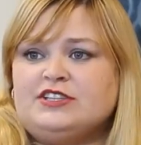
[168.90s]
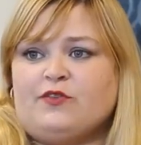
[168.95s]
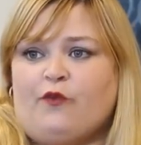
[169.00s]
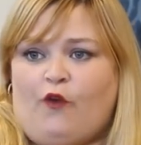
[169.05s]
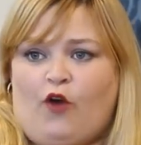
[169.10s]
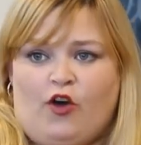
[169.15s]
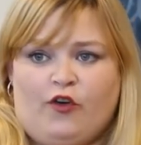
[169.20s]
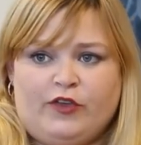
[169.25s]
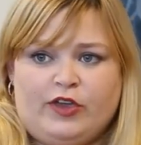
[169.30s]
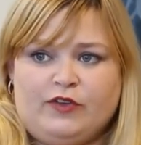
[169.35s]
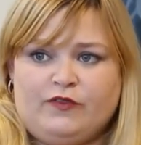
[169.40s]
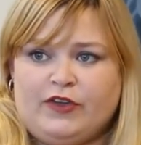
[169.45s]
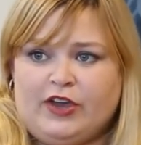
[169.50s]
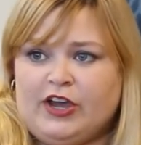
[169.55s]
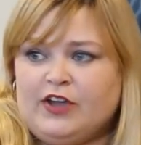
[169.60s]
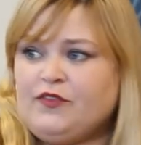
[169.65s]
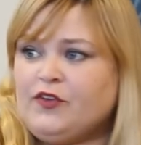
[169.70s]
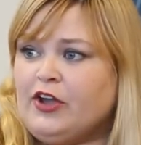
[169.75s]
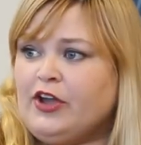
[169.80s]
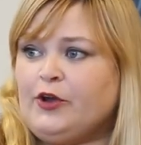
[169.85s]
is evolving
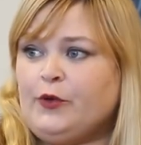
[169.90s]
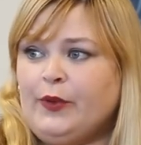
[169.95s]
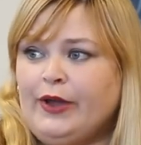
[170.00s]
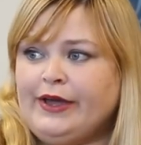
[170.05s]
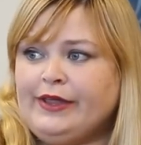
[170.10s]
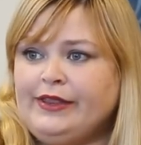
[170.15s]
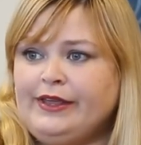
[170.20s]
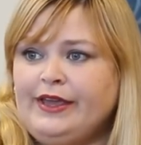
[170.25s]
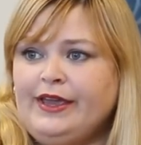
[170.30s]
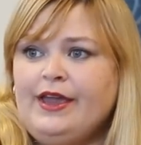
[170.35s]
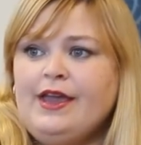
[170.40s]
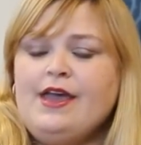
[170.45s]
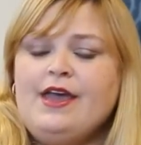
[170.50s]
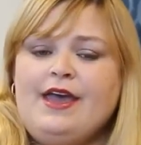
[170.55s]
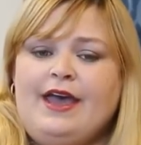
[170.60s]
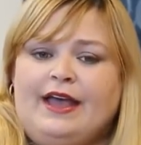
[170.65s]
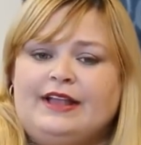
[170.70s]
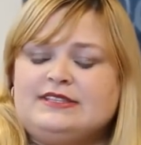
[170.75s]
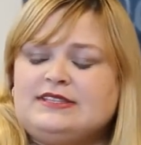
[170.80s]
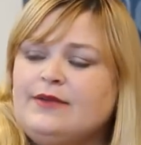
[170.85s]
very, very quickly,
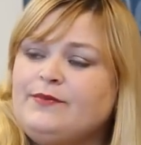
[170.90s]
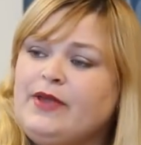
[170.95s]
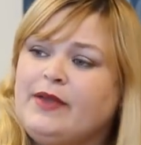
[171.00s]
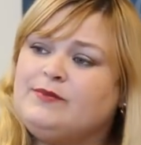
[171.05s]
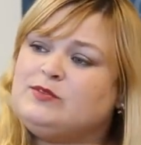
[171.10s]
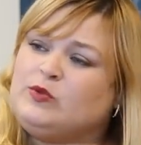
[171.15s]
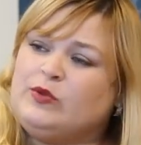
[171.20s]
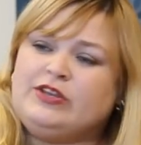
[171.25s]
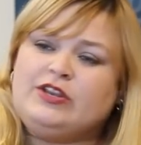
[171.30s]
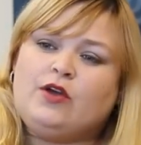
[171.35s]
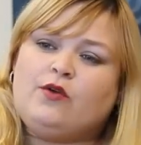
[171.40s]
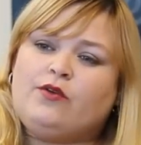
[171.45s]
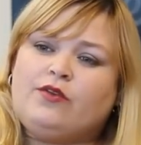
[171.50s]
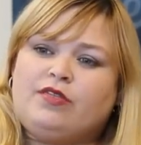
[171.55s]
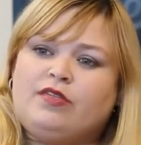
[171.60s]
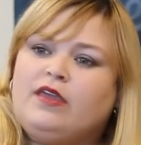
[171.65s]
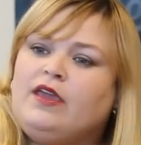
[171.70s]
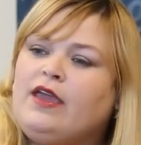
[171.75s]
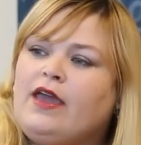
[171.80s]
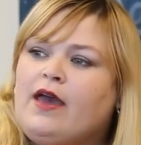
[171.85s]
and sometimes we don't
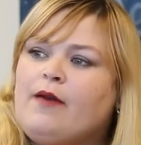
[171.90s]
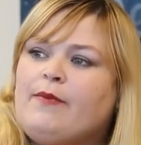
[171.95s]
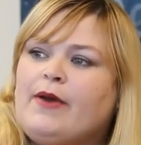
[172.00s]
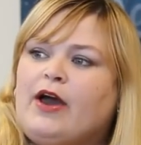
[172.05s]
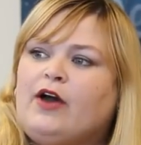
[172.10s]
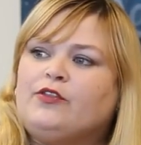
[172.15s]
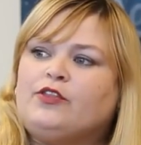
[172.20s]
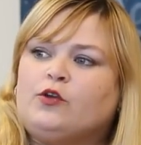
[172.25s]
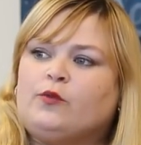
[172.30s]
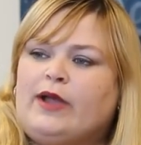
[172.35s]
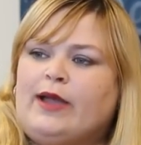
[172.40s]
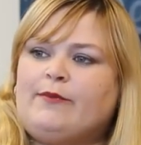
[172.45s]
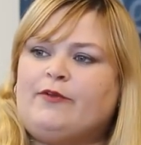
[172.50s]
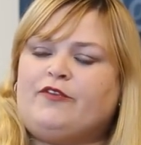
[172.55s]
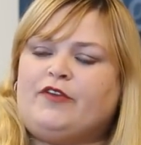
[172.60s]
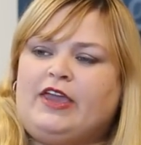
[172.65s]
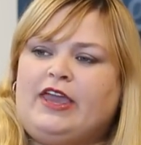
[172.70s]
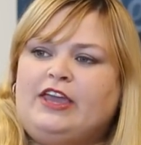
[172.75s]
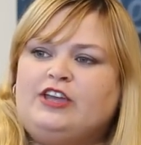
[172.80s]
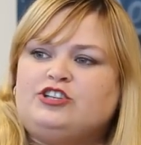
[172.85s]
think about the
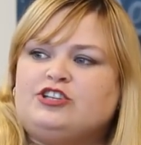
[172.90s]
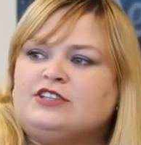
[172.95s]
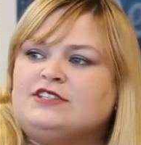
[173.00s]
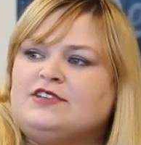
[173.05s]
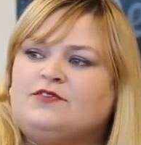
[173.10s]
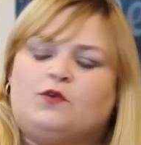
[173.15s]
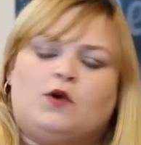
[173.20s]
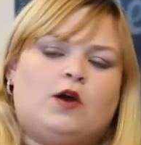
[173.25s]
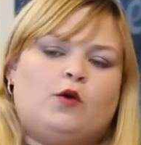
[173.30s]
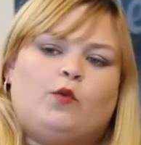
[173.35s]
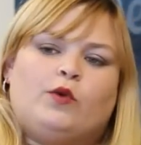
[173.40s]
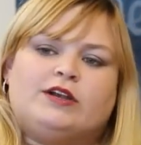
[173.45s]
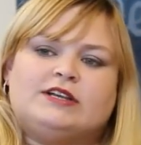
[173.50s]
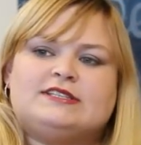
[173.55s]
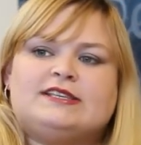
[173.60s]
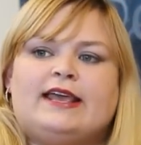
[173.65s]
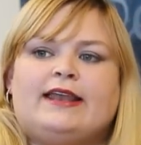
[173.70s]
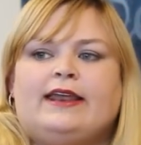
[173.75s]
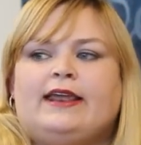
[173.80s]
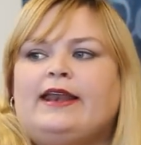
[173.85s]
ramifications of what we're
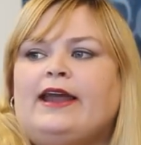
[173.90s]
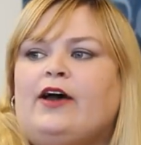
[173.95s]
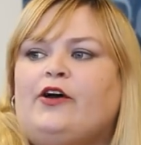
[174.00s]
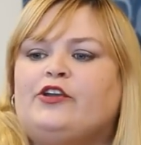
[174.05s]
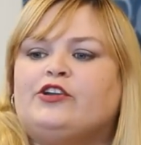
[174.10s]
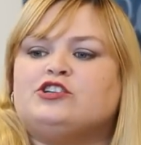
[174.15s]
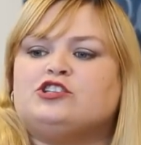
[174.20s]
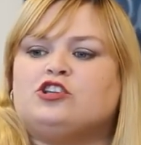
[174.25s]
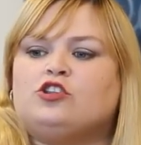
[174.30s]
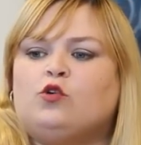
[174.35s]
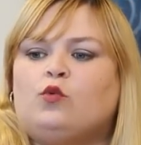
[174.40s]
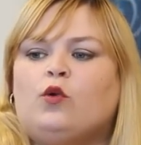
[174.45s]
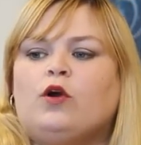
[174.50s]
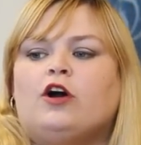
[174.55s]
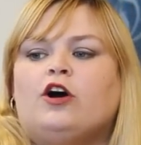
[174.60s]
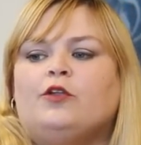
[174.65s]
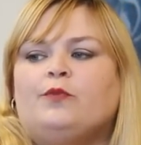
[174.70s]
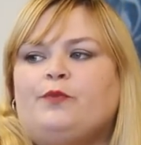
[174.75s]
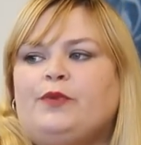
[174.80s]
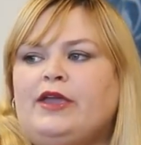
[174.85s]
sending out into the
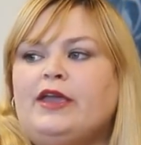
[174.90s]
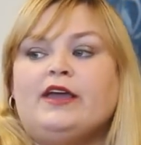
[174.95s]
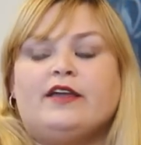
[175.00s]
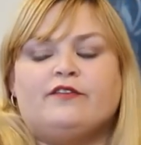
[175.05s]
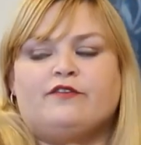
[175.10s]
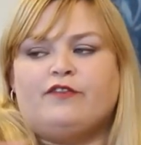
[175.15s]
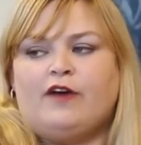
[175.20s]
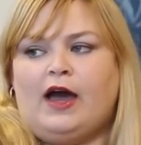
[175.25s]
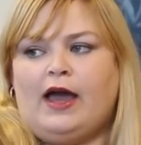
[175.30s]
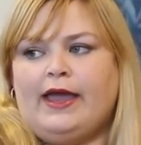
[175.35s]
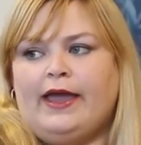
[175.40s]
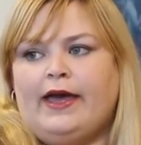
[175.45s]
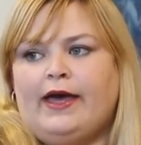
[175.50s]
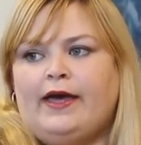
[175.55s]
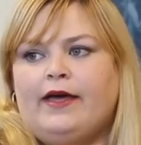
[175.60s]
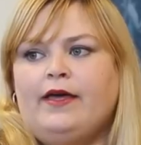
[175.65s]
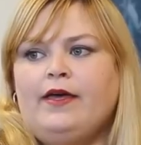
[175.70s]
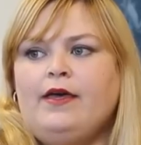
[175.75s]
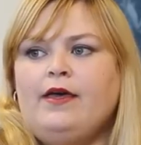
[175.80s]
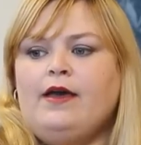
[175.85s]
world, be it
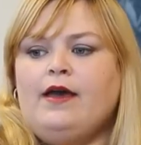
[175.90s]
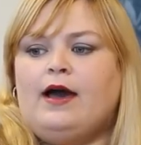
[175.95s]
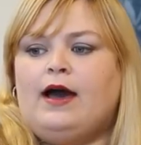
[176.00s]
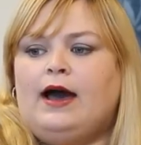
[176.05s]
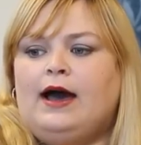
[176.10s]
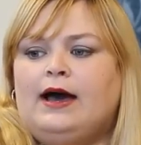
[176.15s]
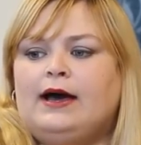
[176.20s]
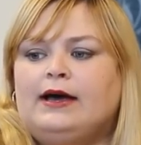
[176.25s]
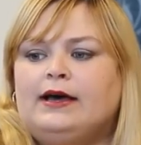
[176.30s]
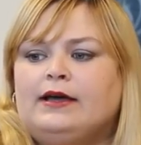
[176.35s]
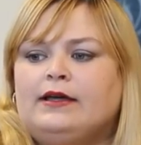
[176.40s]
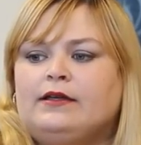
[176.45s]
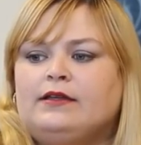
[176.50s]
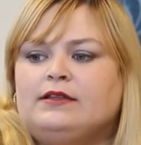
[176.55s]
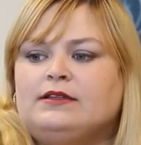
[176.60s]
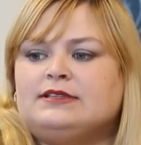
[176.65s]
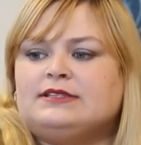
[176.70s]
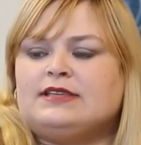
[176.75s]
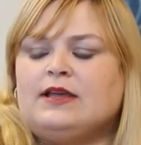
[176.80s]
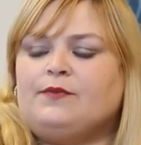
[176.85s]
via
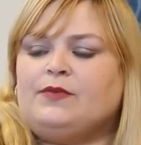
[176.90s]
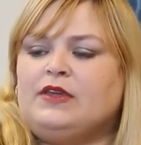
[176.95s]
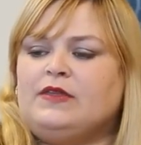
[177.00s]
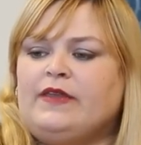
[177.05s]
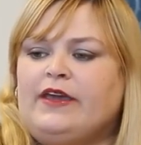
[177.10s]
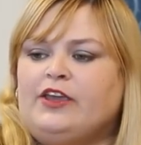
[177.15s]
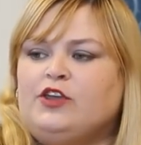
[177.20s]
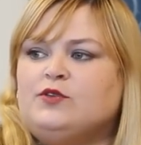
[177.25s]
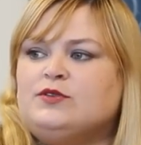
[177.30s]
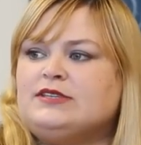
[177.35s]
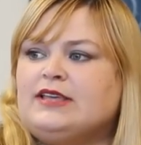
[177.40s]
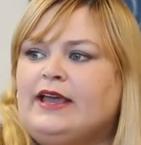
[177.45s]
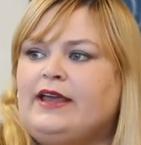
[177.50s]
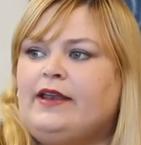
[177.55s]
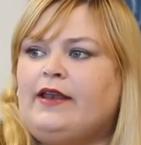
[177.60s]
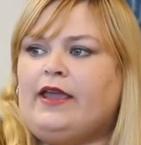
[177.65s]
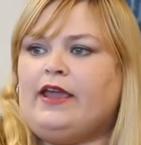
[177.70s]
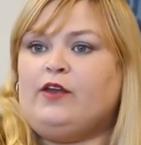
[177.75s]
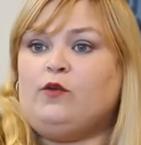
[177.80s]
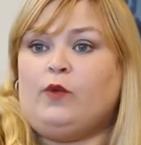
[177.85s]
something that you
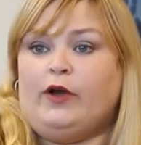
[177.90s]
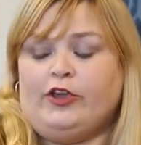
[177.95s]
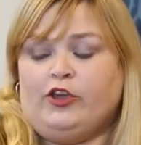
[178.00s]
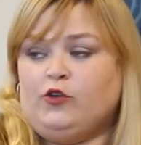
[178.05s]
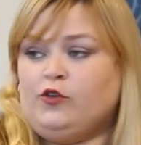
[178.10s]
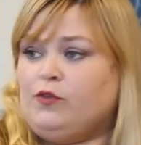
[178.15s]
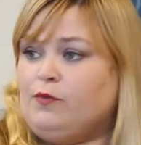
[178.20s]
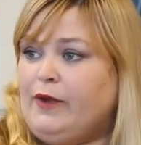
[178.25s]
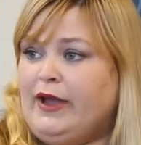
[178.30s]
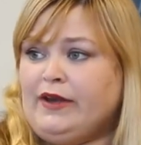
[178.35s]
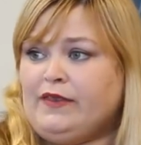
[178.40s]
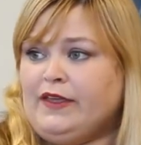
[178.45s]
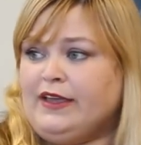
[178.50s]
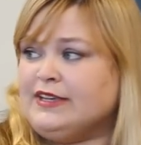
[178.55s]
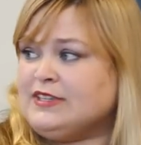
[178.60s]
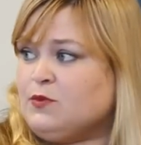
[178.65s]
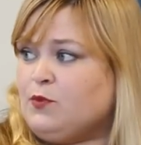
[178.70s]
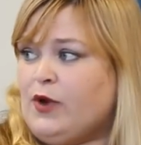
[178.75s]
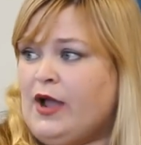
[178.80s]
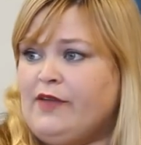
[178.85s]
send in what you might think
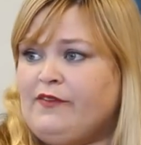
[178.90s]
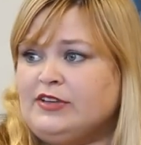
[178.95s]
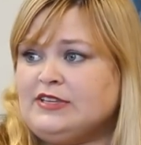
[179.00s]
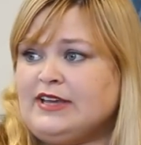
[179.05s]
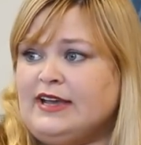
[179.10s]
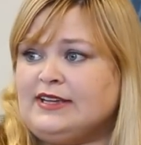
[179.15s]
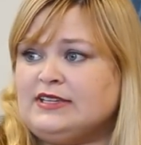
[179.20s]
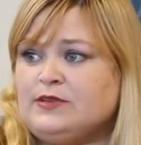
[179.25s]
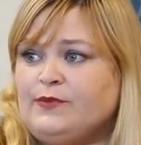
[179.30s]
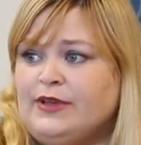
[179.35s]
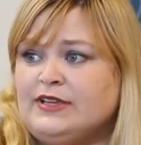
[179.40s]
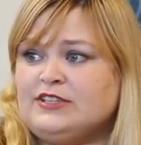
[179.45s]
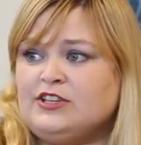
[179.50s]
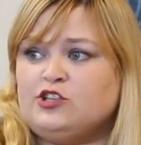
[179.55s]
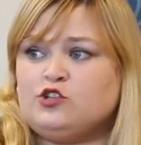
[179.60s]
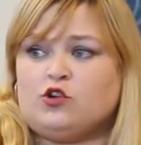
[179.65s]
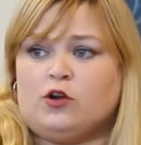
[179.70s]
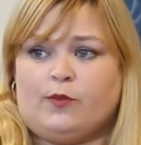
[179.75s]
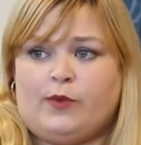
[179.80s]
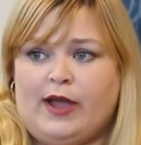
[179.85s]
is a private text
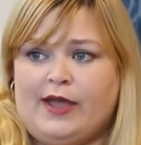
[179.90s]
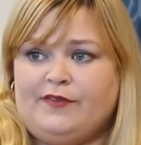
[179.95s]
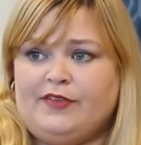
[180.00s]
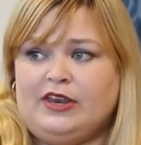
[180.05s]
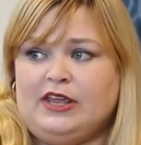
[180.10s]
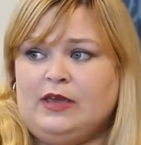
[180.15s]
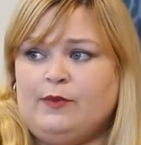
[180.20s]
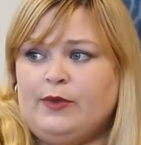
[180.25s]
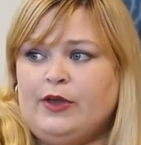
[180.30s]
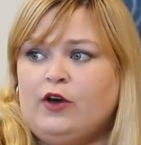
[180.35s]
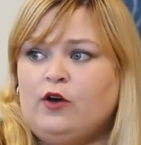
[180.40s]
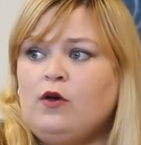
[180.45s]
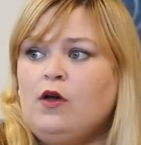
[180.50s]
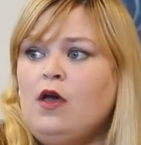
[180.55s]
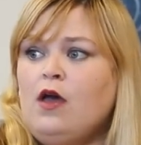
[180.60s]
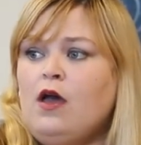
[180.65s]
message or a private email,